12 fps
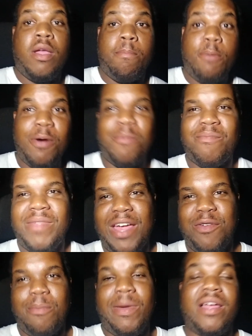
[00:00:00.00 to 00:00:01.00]
Boom.
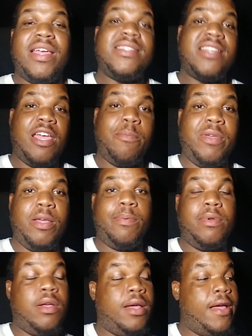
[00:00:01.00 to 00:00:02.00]
And we're back. Yes sir
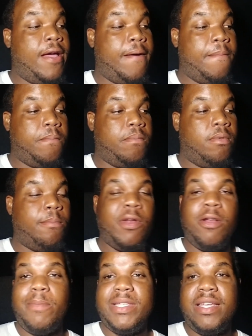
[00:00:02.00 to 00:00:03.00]
people. Me
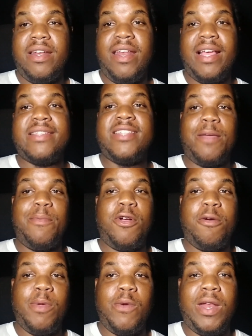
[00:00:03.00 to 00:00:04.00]
not miss the next clip I
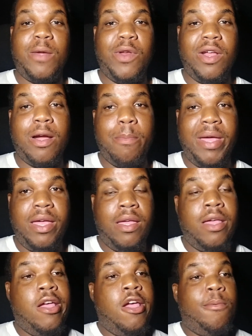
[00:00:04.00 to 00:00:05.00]
gonna be when I gonna be.
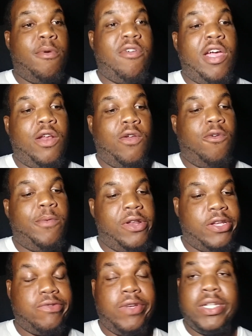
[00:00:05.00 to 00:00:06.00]
But right now me
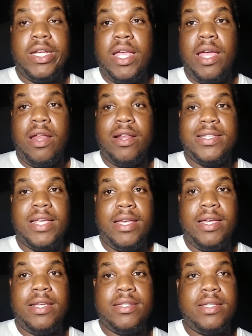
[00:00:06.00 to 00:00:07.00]
just feature here that's
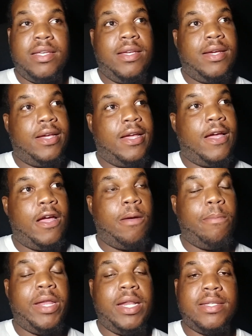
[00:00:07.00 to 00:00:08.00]
easy.
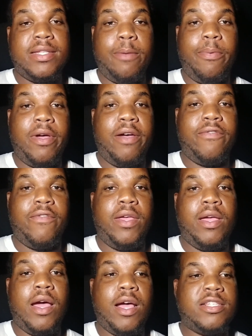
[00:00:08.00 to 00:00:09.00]
Made it stop off
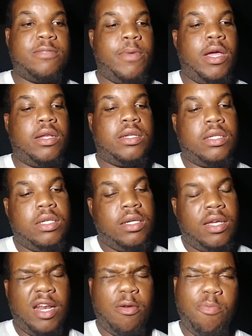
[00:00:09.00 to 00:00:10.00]
the Azmat
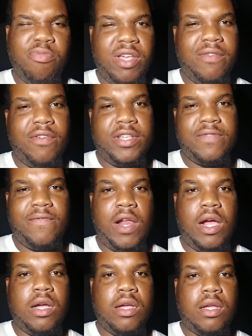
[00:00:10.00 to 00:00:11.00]
in our previous
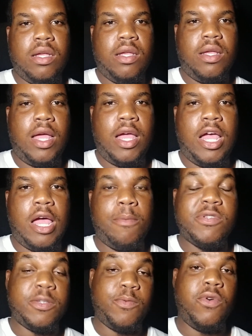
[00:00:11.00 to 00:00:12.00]
vlog. I'm
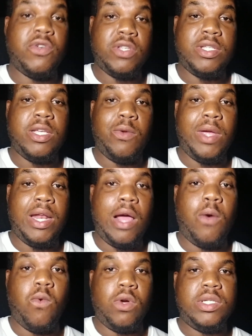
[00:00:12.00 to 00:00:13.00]
supposed to see where
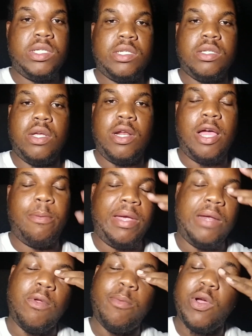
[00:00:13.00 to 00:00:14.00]
that was, you know what I
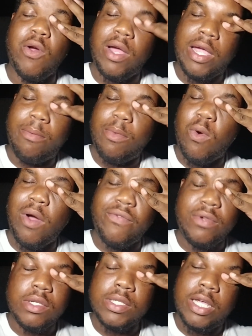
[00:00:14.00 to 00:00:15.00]
mean, when we go and get the
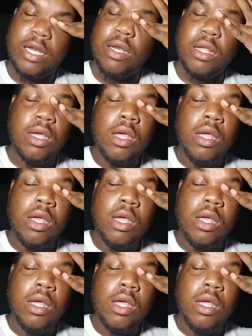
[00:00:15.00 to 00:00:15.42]
waffles and